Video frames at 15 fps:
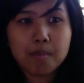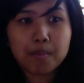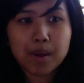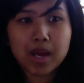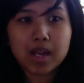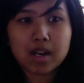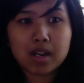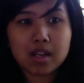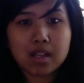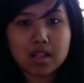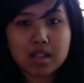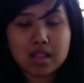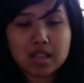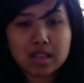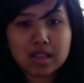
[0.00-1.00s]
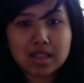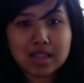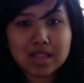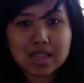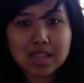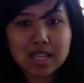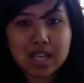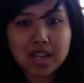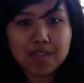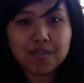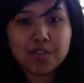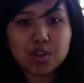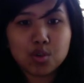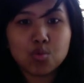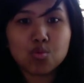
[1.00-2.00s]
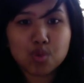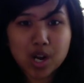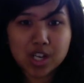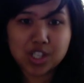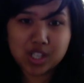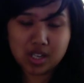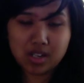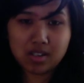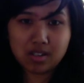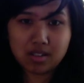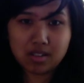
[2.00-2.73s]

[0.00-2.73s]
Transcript: But if you rush it,